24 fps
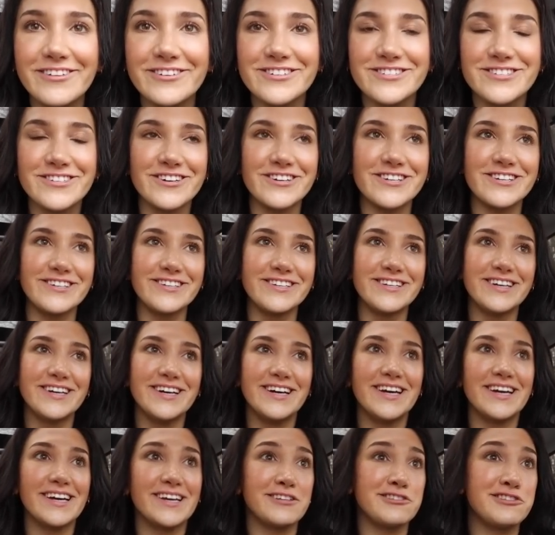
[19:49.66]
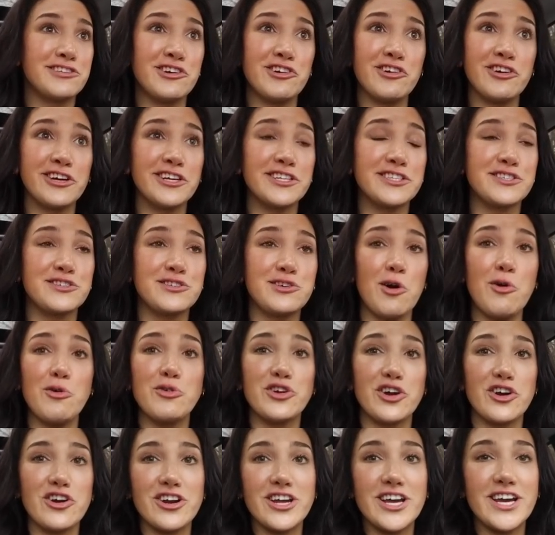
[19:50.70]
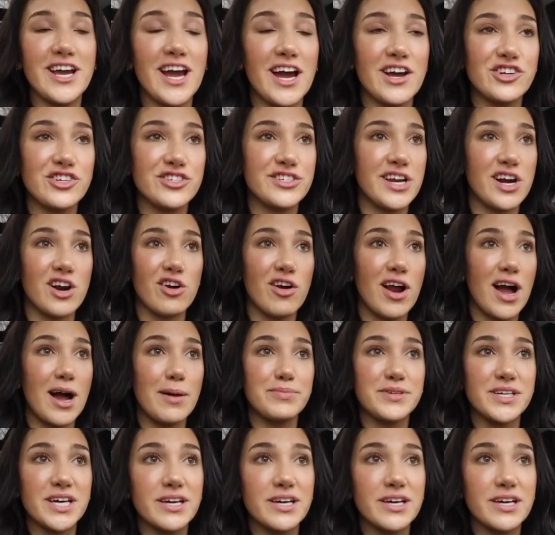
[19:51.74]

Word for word: looks good considering it's so dirty. I just air wrapped